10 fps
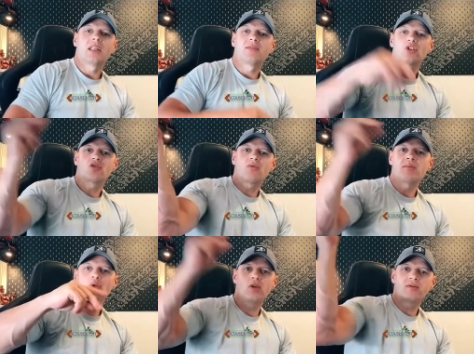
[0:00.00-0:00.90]
And they just
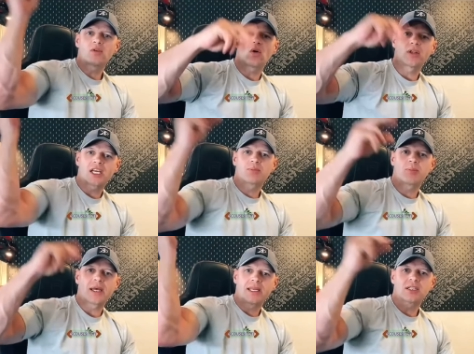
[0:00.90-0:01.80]
removed all the
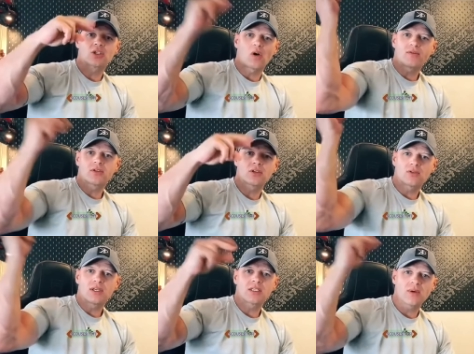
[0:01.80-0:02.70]
experienced officers
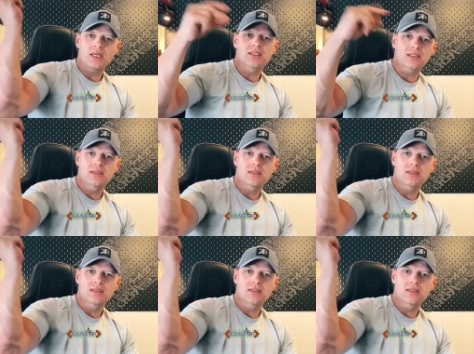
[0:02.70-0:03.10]
straight away.